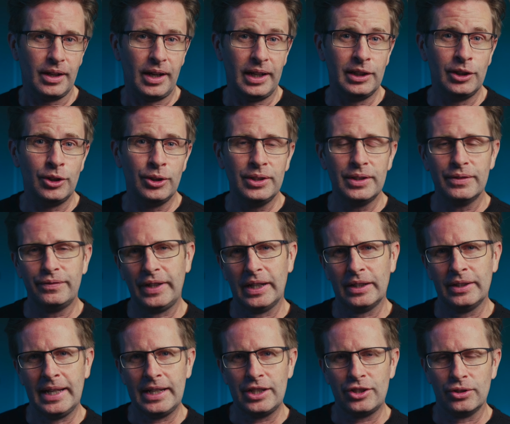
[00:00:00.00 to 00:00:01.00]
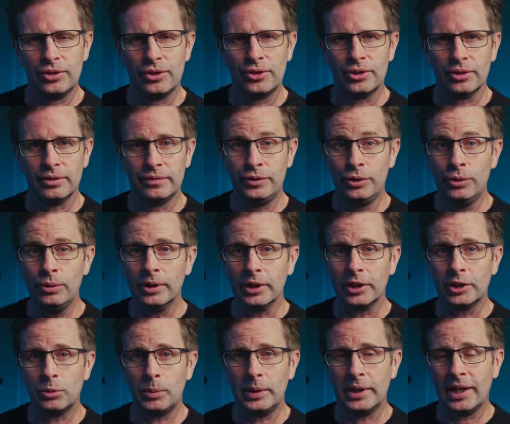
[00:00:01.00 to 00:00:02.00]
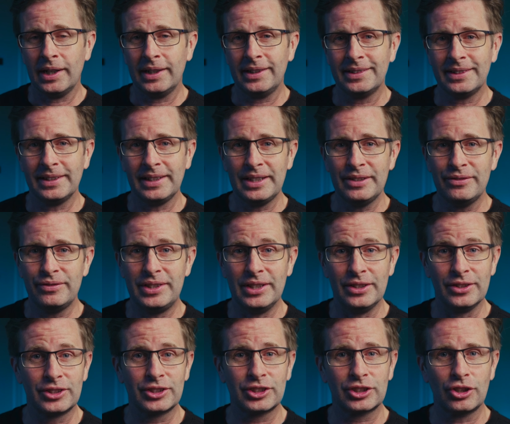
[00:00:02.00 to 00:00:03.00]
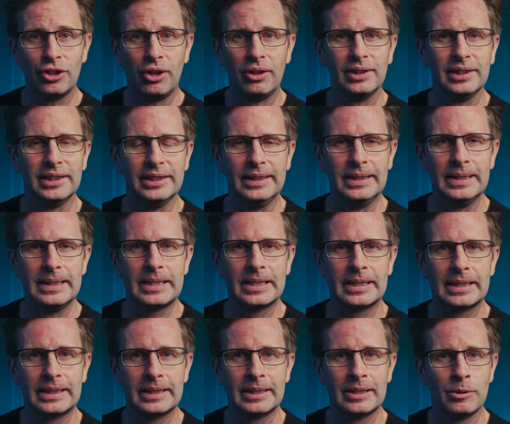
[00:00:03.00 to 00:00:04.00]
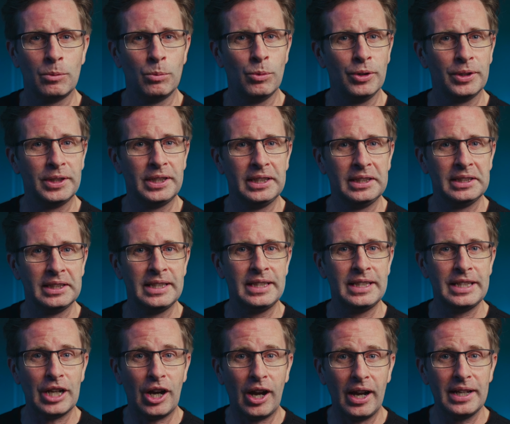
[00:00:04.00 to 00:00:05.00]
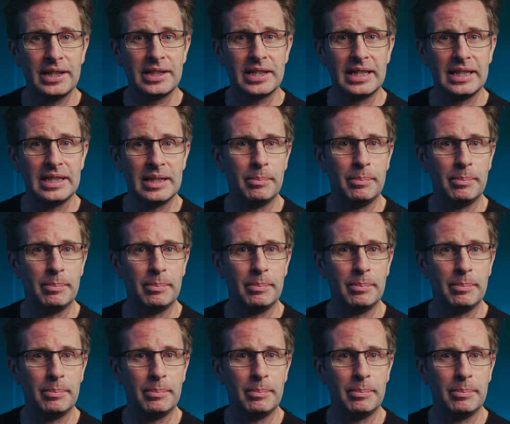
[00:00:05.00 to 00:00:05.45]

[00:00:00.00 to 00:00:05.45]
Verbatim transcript: I learned the foundations of Unix when I lived in Scotland, working in the IT